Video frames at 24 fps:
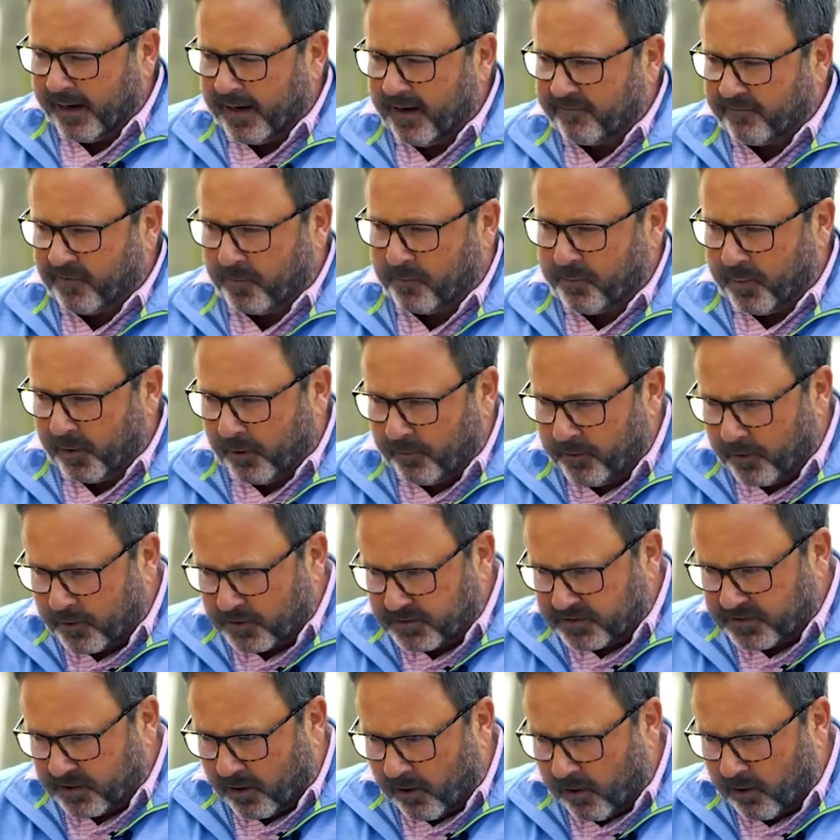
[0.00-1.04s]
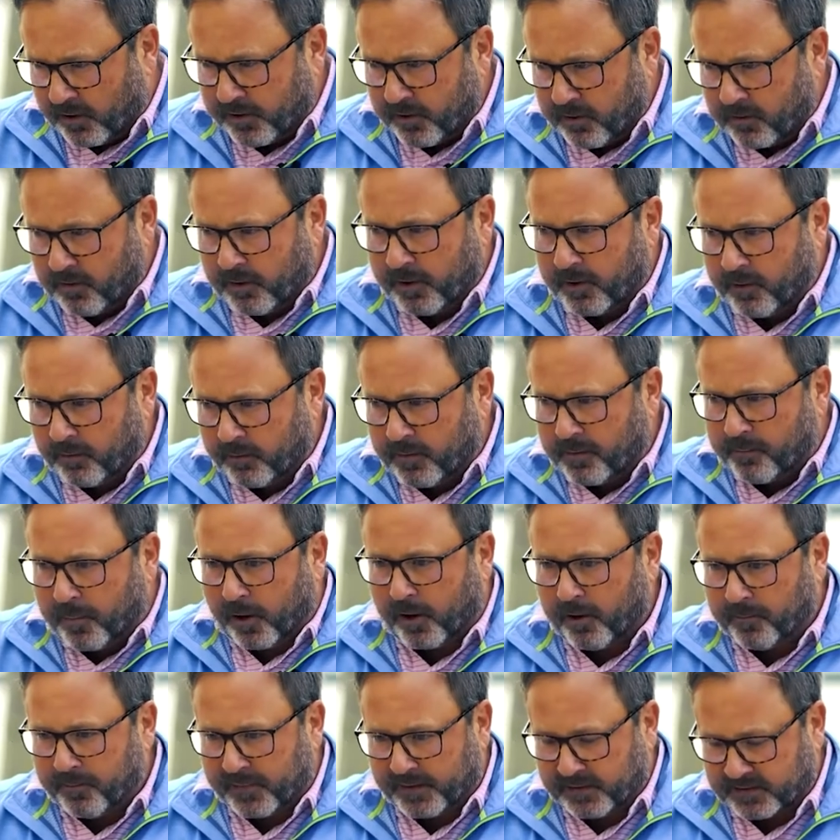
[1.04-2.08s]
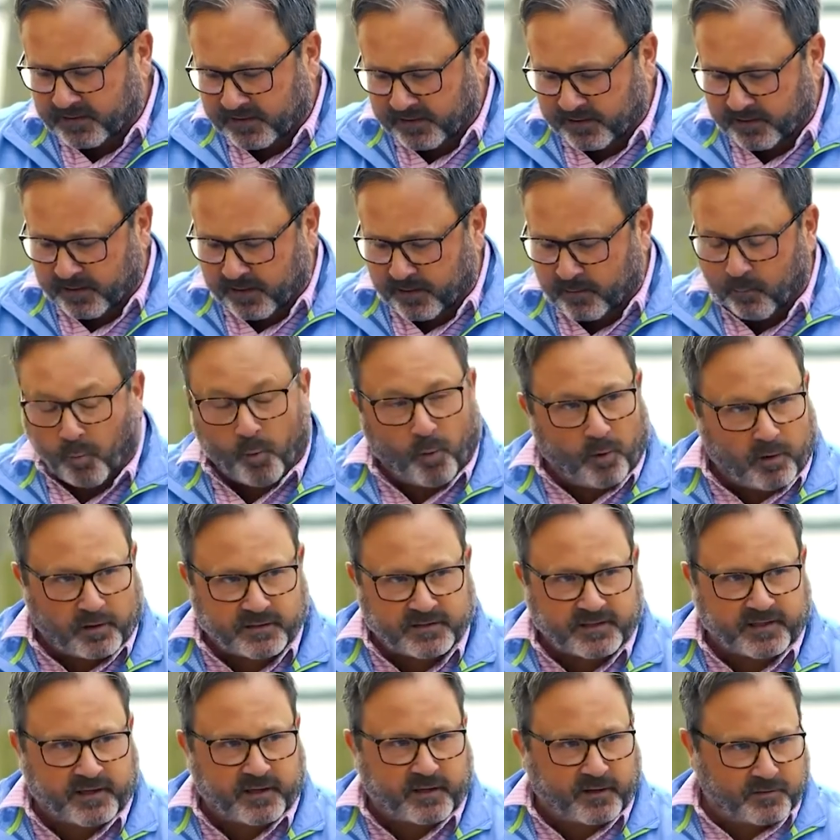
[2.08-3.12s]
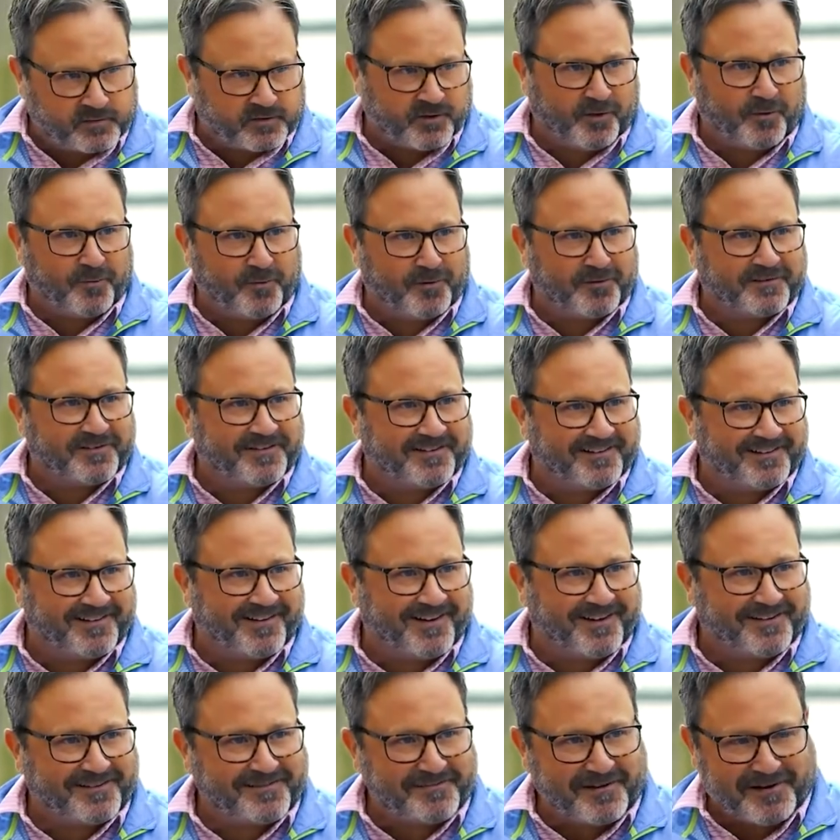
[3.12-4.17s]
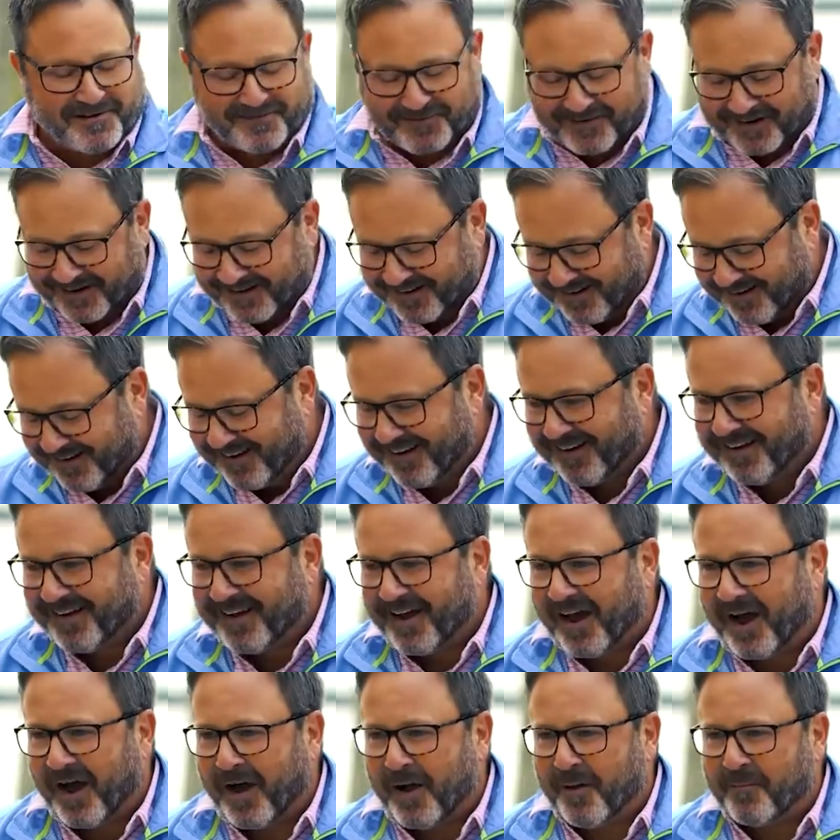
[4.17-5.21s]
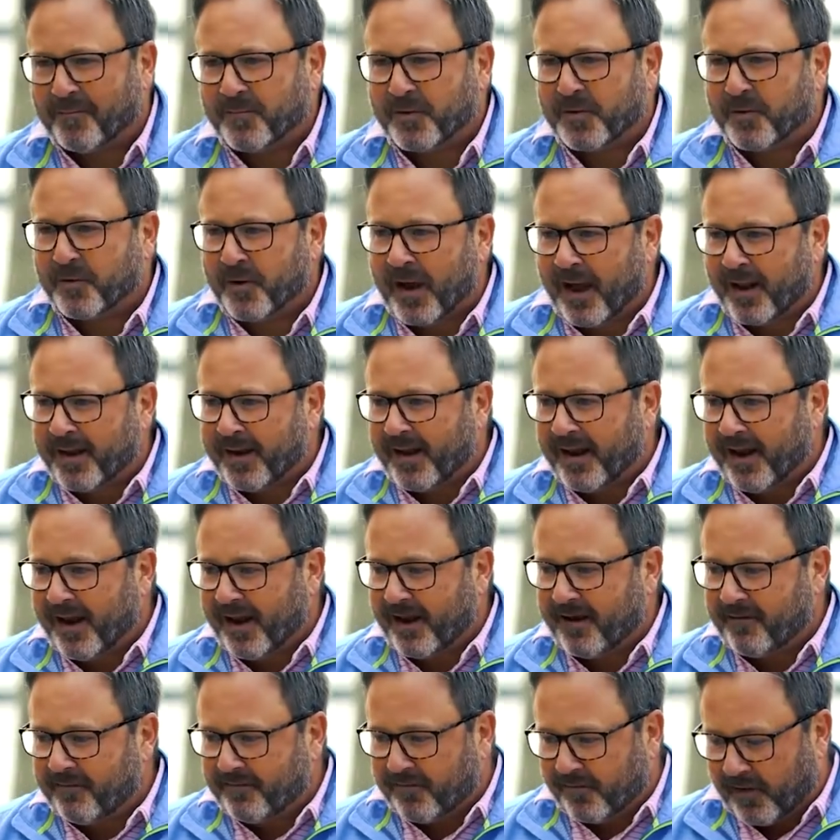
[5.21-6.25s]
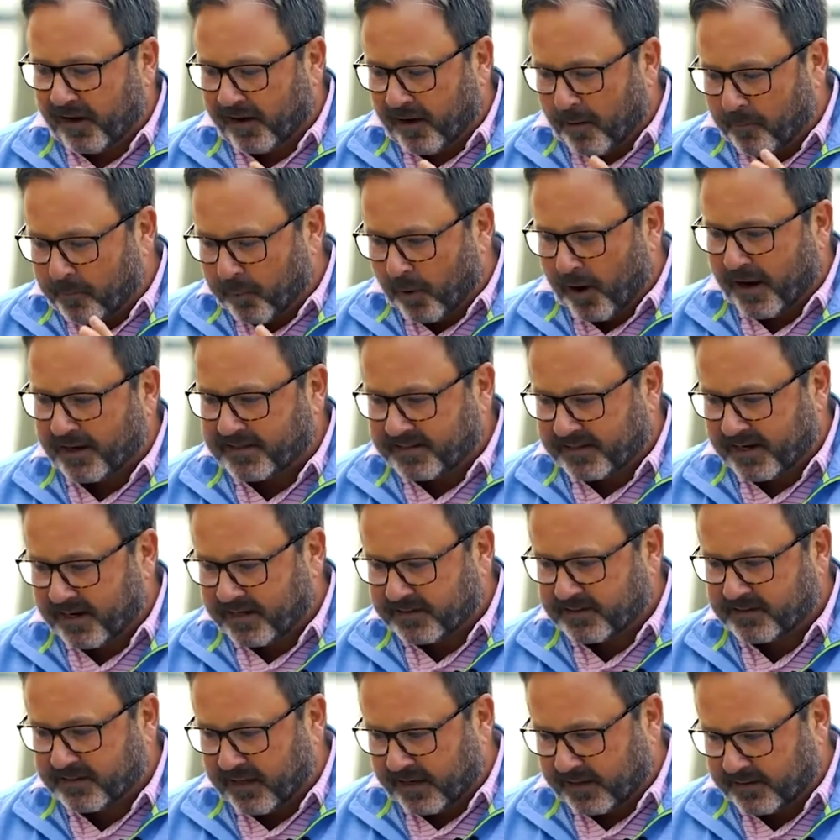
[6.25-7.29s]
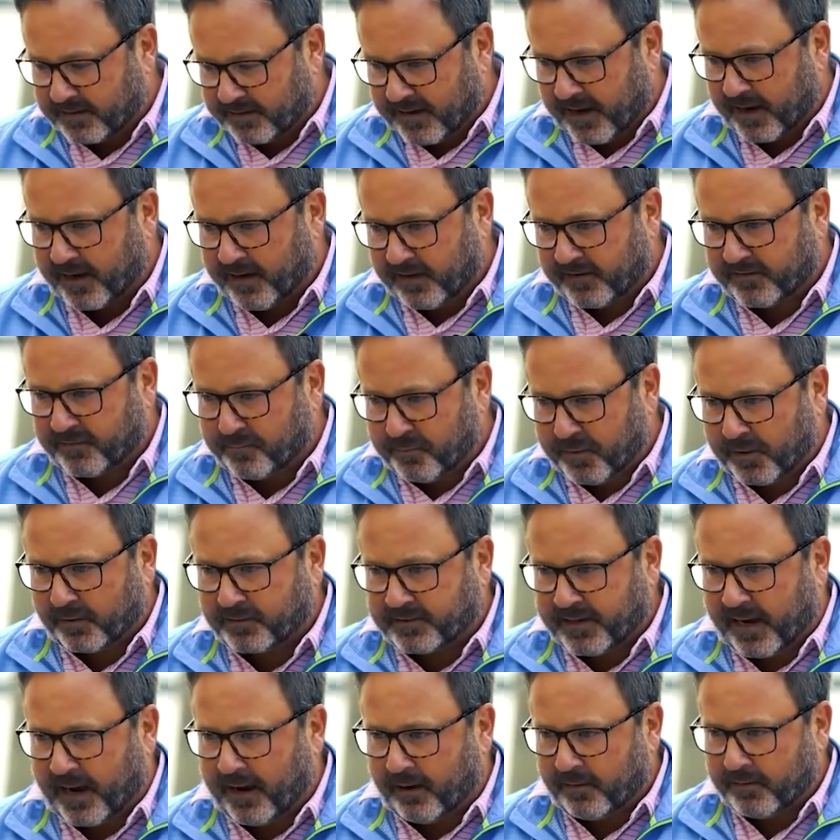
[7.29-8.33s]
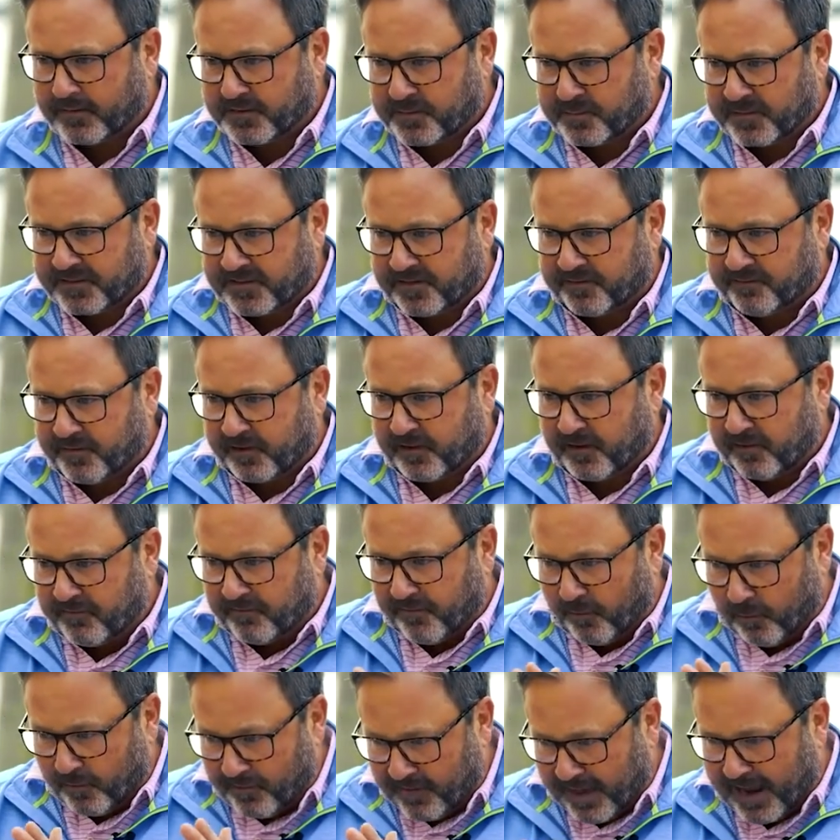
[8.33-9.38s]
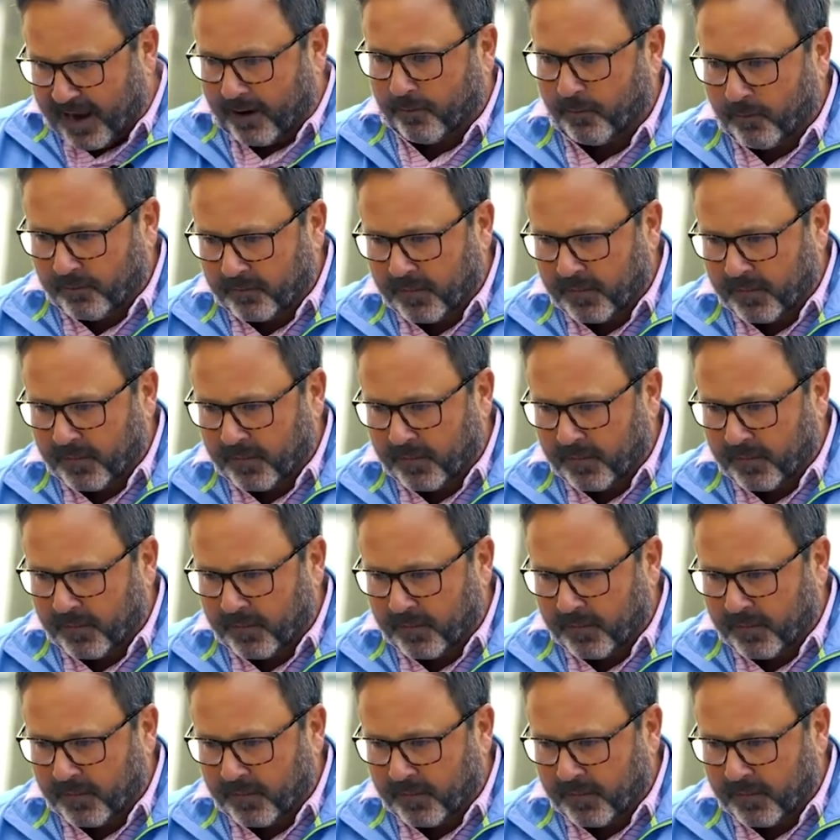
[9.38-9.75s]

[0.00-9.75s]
of have to build those in all your little departments and, and warranty. You saw warranty today, as a matter of fact. Um, you got to have like a process that that is built out specifically for that